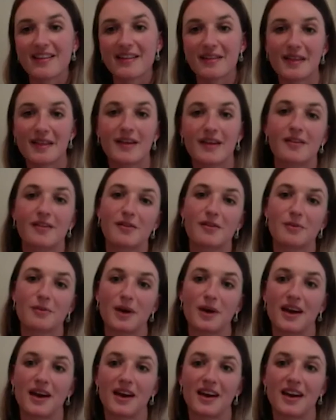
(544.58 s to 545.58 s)
things
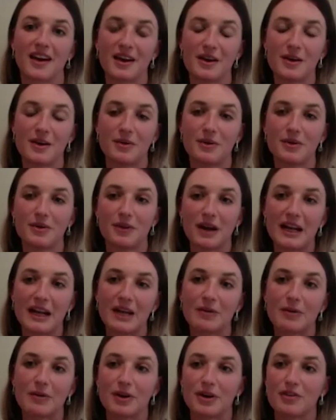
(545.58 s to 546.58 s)
where we really
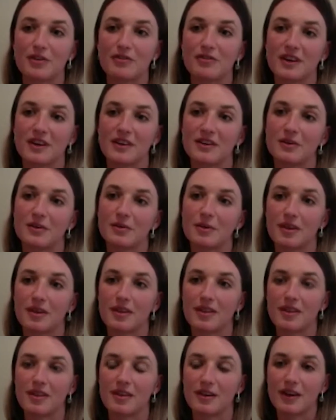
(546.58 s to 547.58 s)
were confronted with,
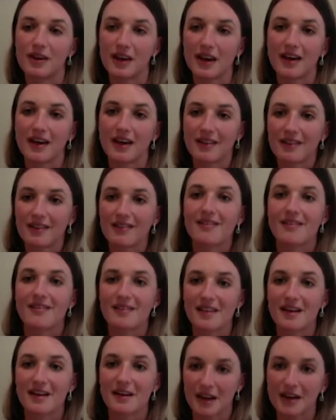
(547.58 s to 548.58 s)
okay, this is
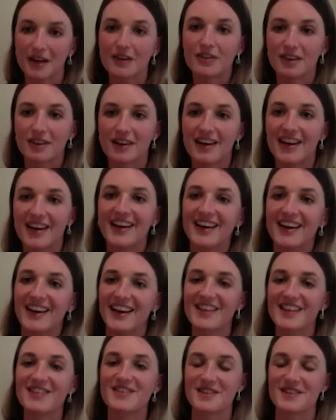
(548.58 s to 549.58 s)
our country.
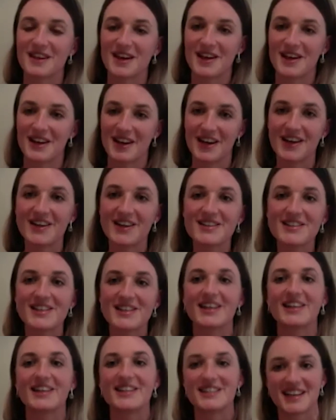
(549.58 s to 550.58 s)
It is
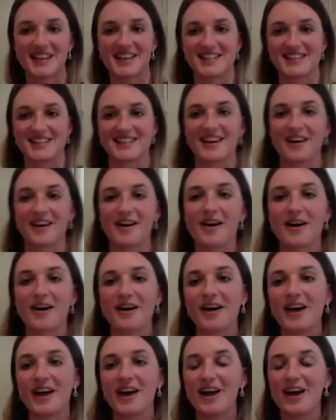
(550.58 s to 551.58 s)
unjust. There
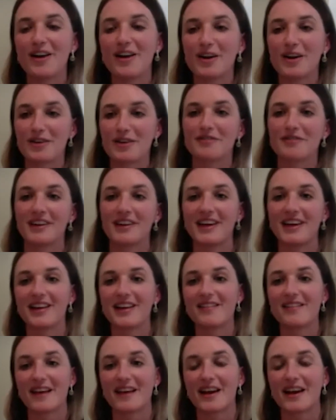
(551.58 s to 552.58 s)
are a lot of
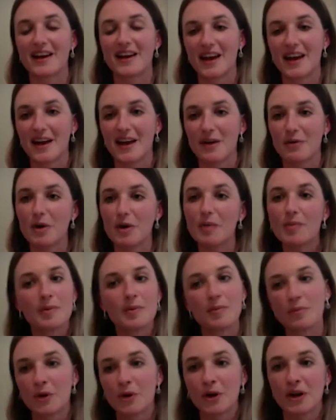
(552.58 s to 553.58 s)
needs, and we're
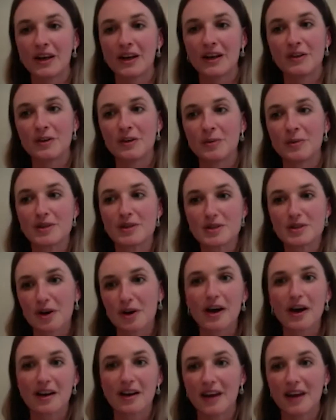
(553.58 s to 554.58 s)
being broken into, but so
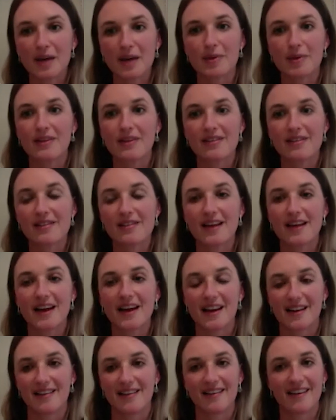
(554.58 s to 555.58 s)
are our neighbors.
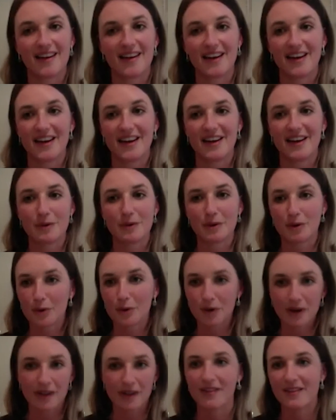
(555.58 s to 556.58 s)
And we're
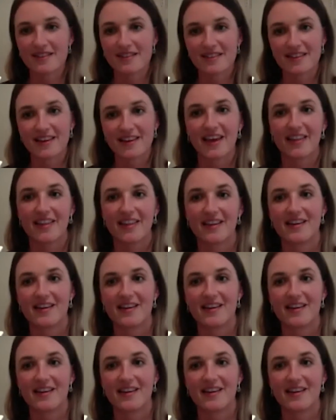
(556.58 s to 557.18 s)
all in this together.